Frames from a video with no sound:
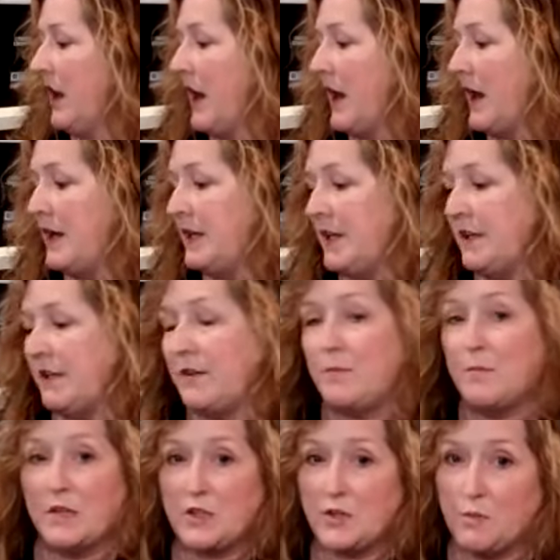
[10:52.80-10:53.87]
I needed
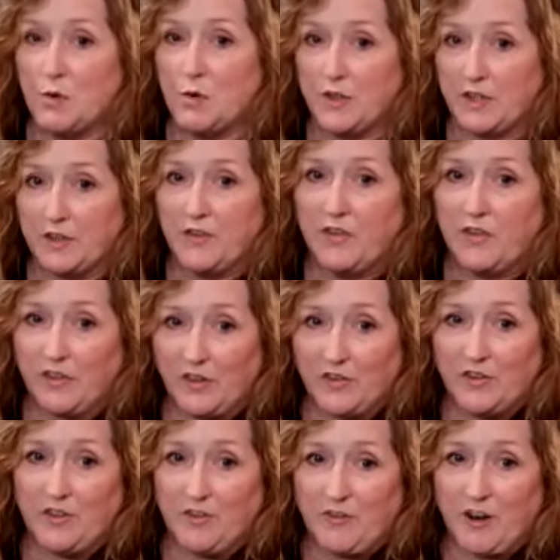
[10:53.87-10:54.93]
much more than
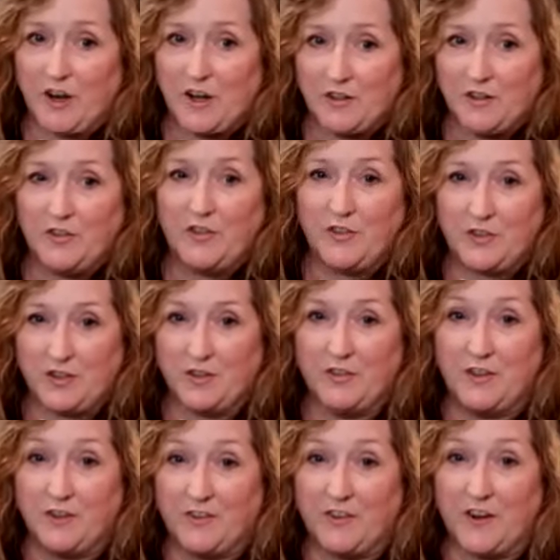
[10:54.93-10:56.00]
6 dividers to
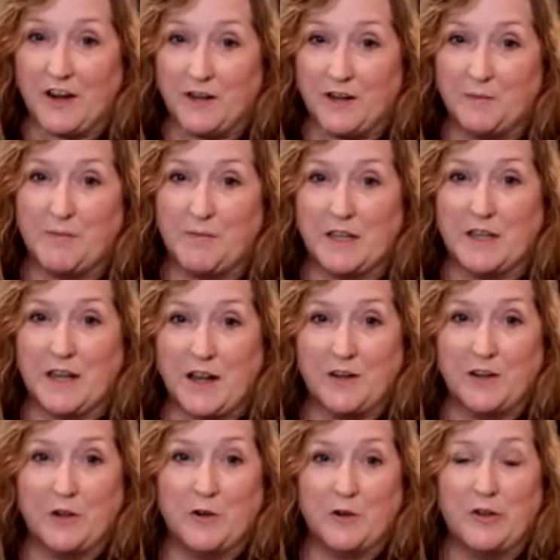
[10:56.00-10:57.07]
divide up my
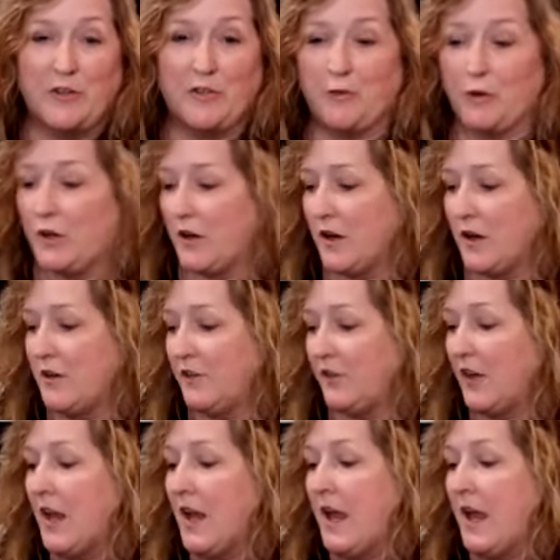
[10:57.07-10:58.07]
categories for cards.